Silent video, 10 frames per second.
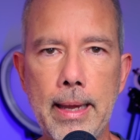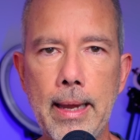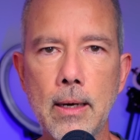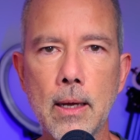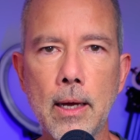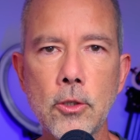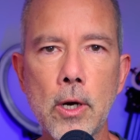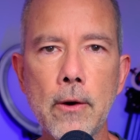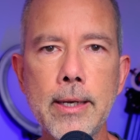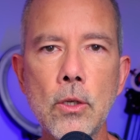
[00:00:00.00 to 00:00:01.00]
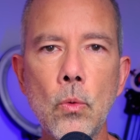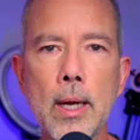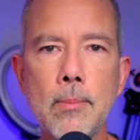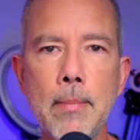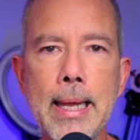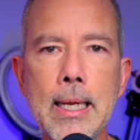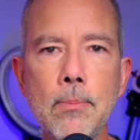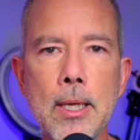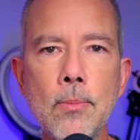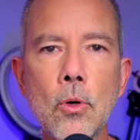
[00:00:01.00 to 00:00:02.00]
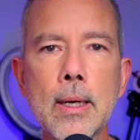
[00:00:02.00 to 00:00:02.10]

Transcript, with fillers: and contrary to what many people